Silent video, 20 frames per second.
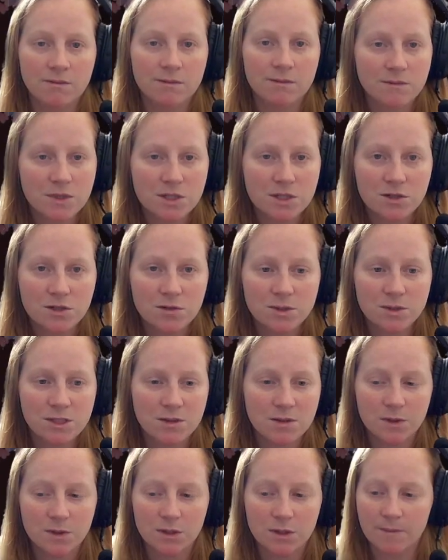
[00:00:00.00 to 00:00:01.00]
Super
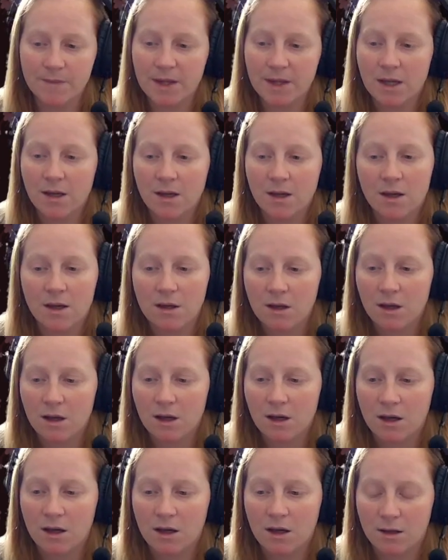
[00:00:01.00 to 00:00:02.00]
simple.
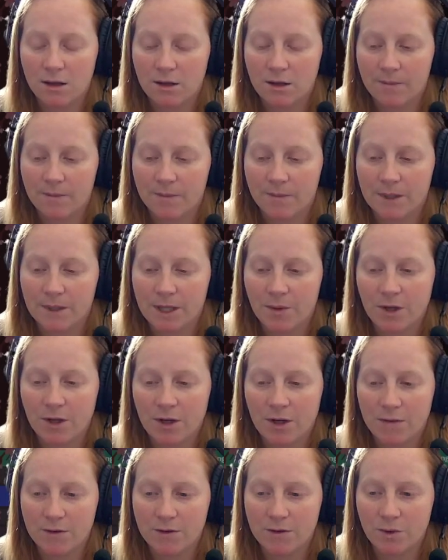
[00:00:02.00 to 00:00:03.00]
That way you don't
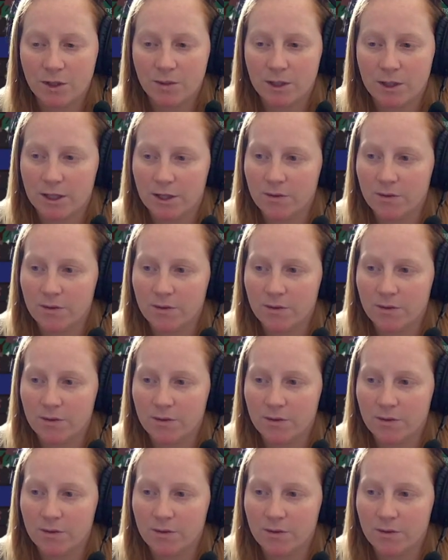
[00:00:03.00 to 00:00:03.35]
have to about it.